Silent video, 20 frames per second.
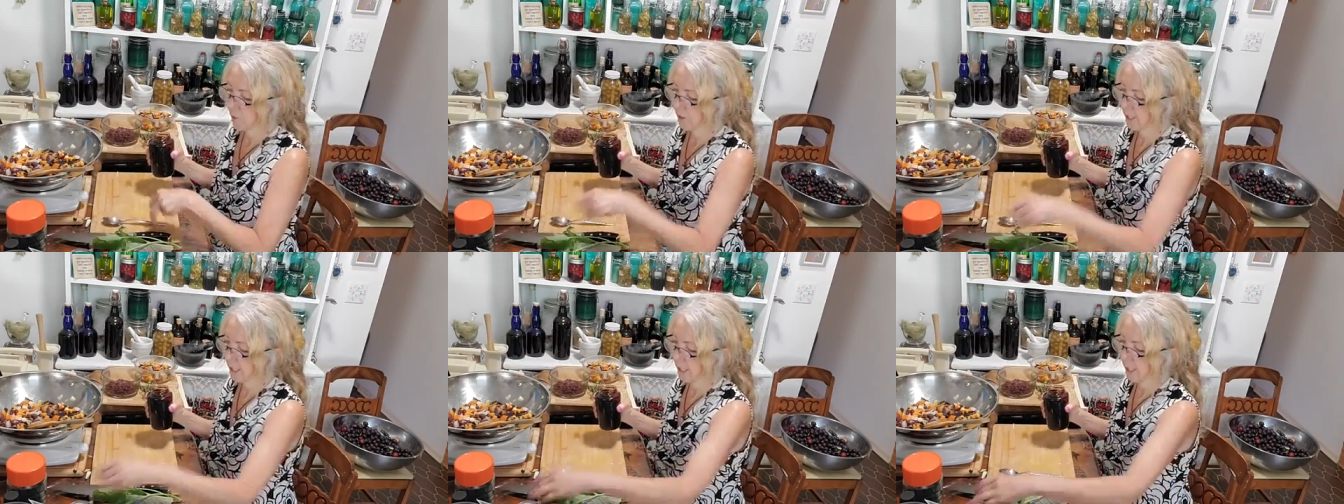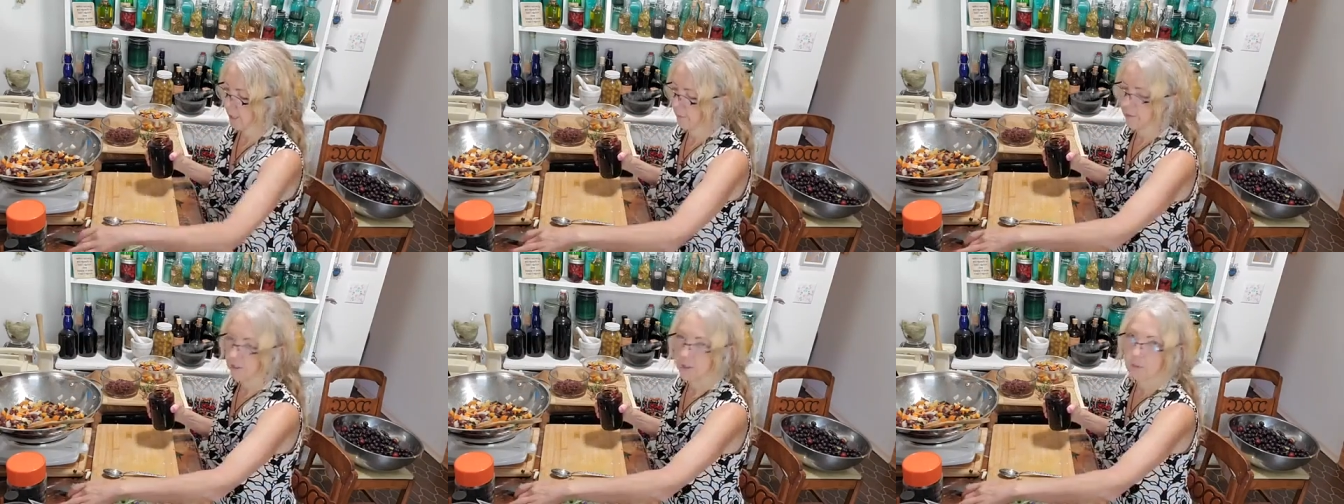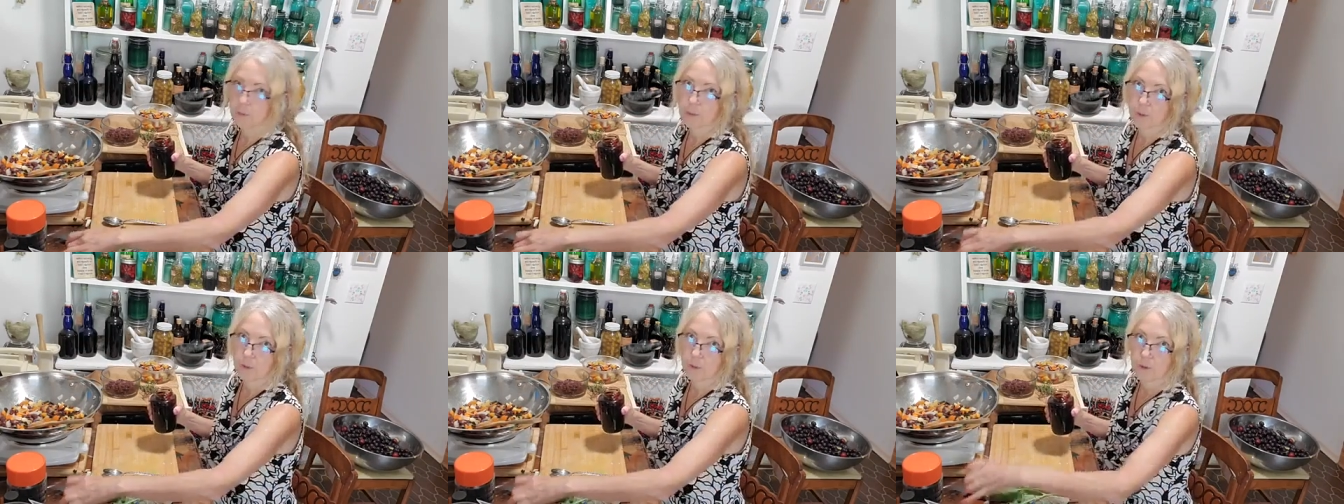
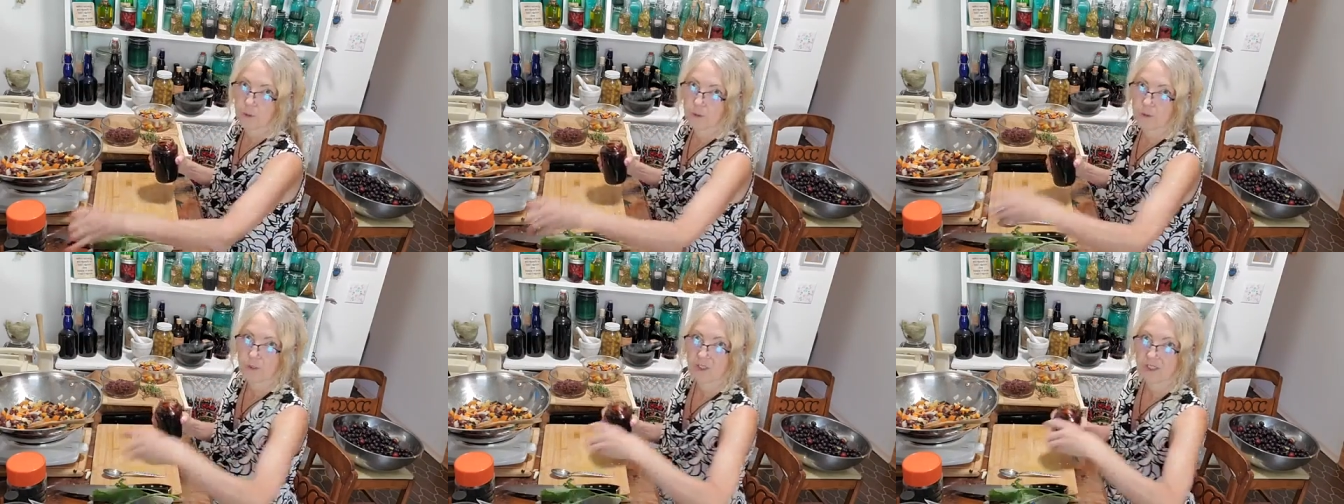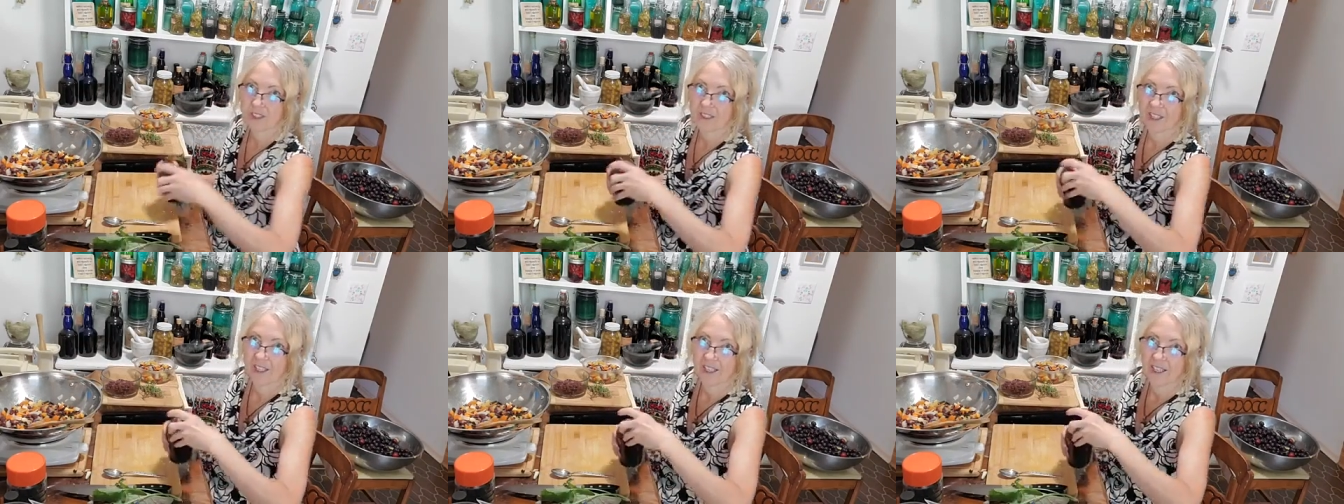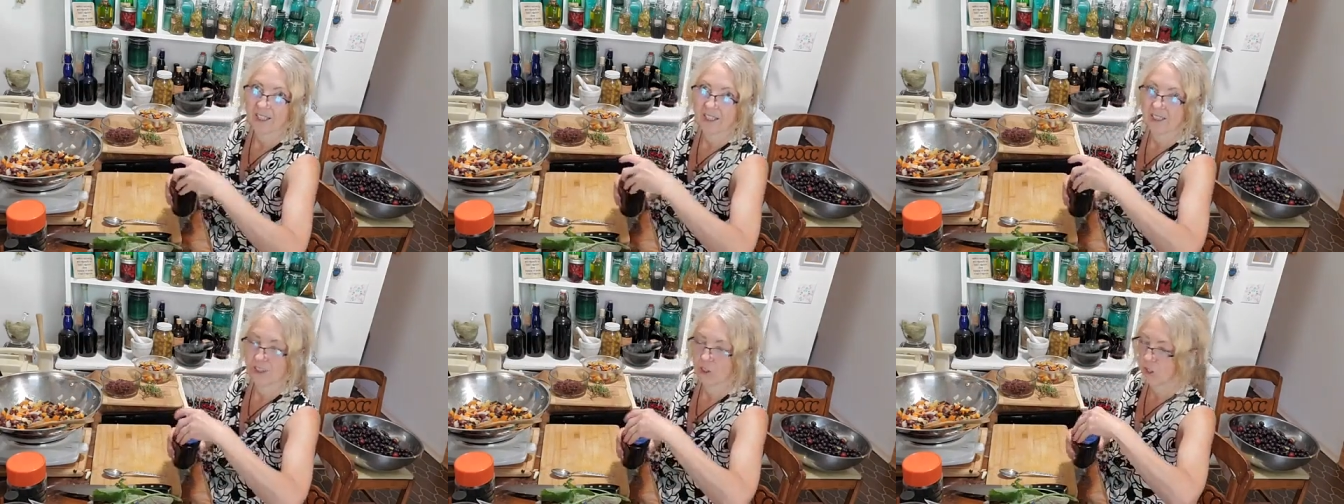tablespoons.
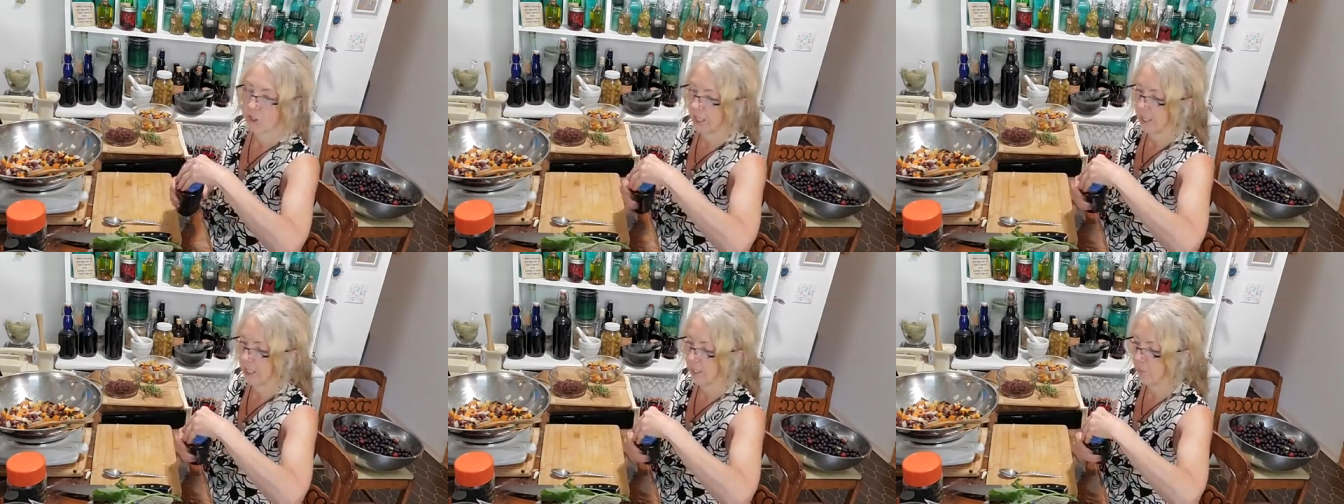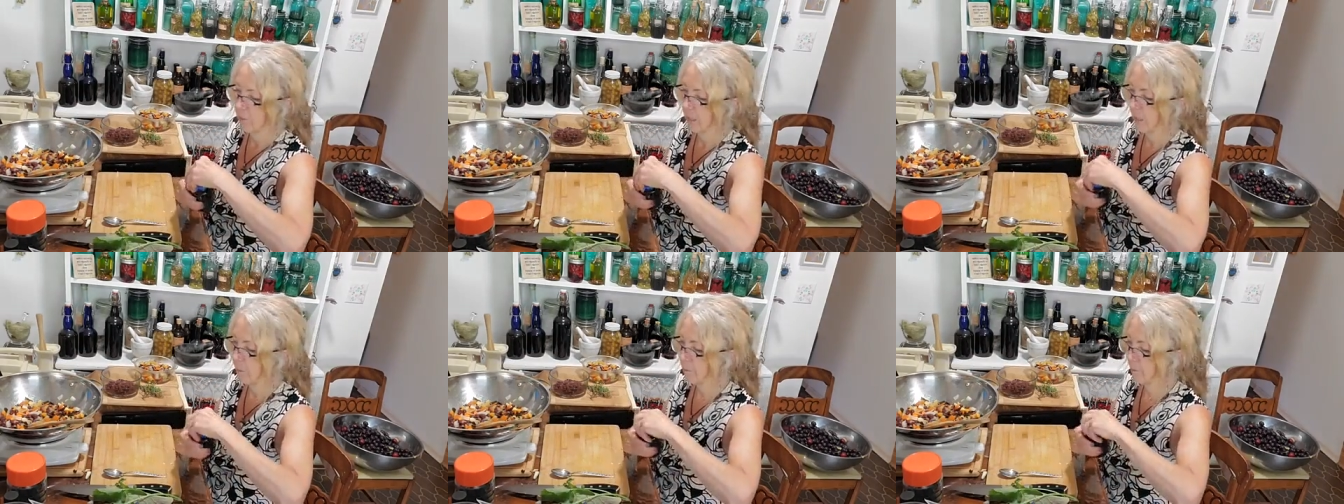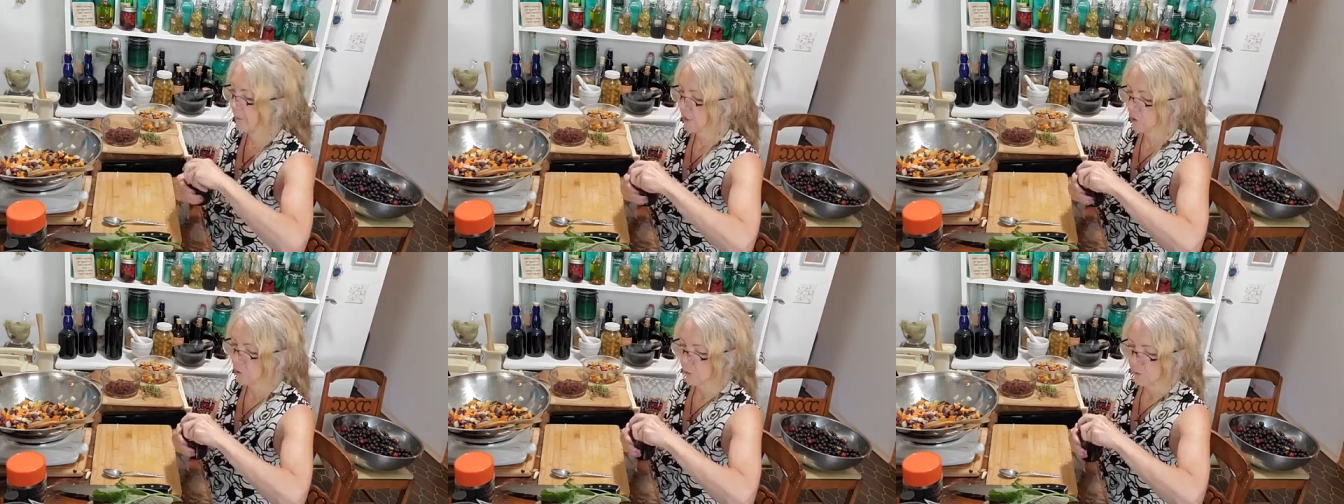Jane, my
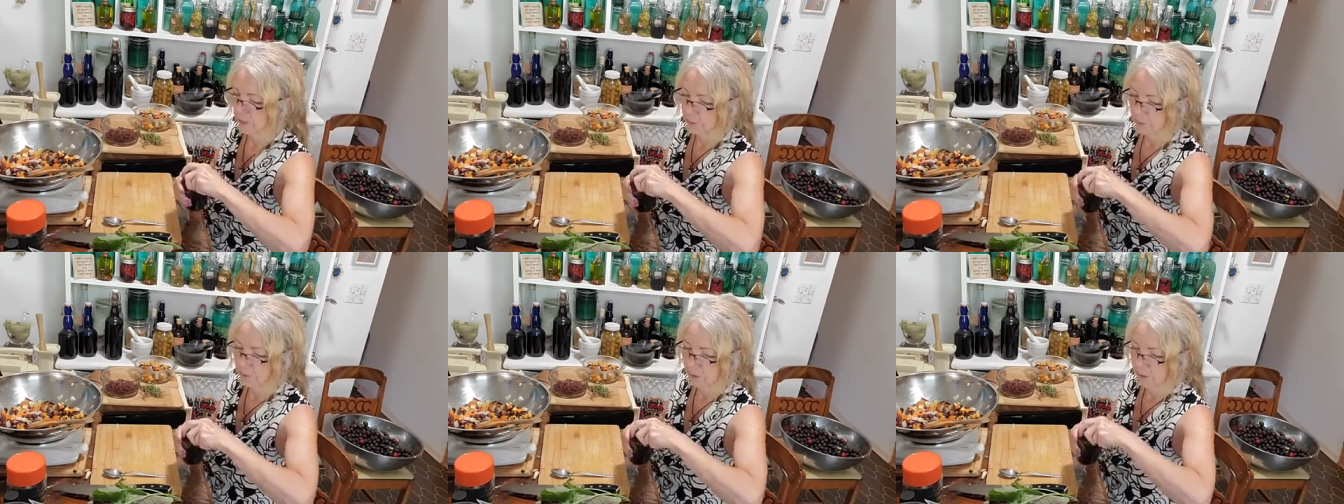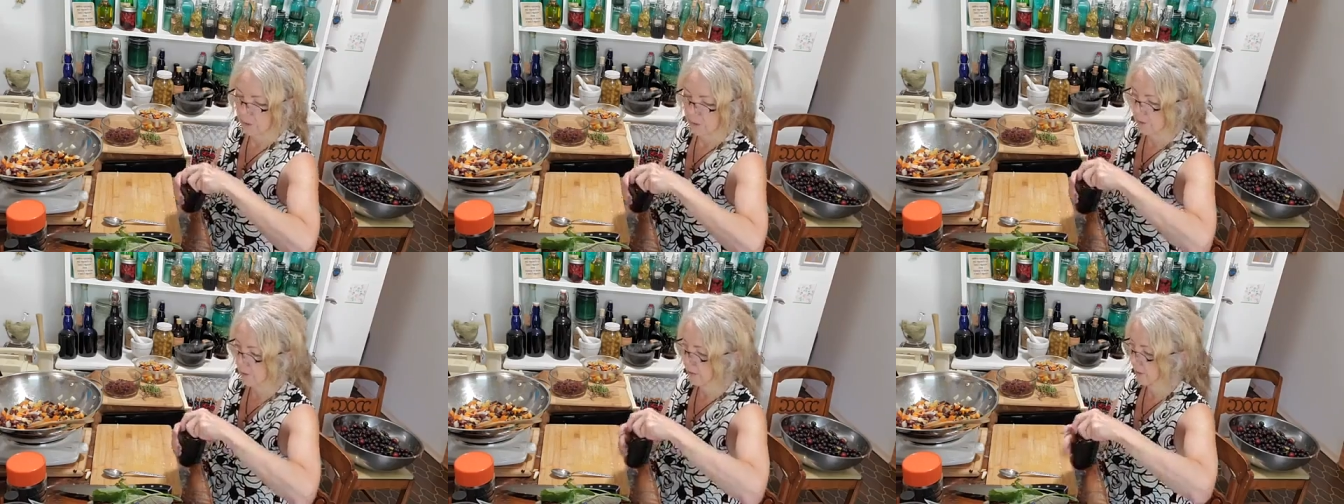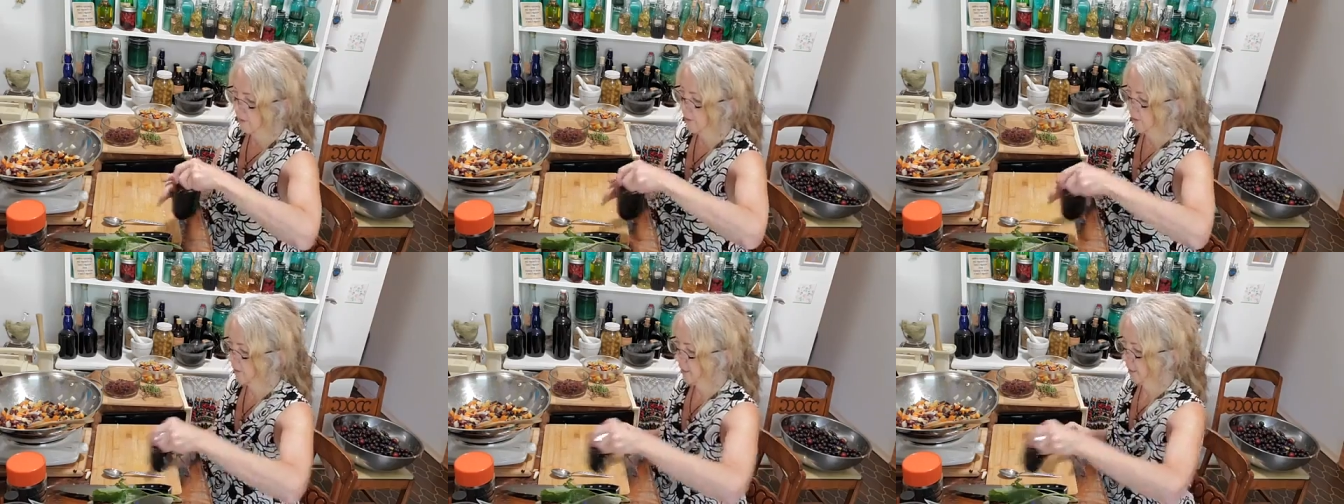measuring
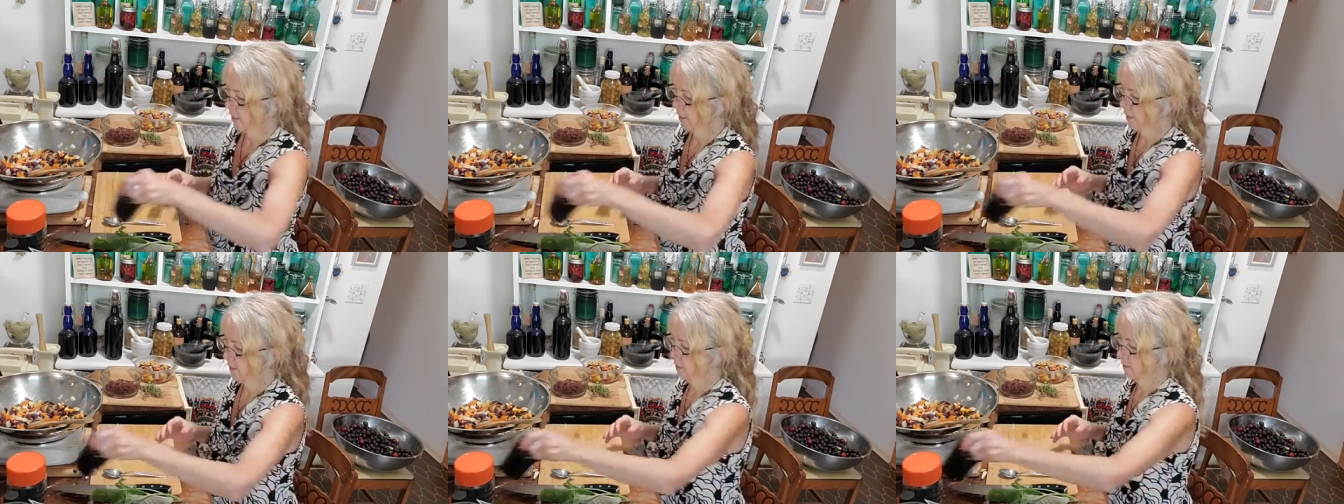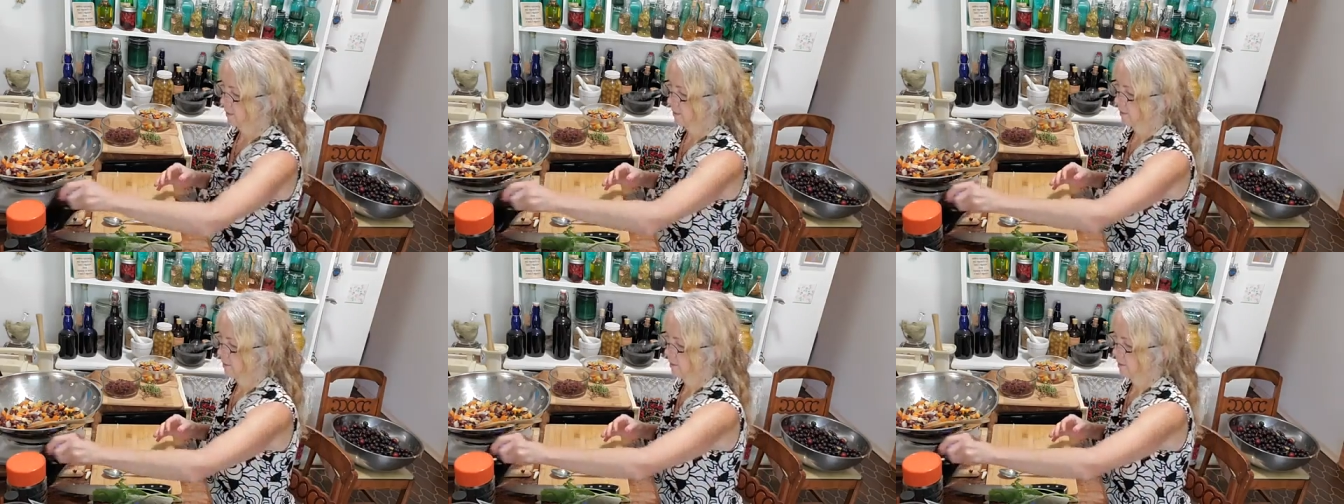person, can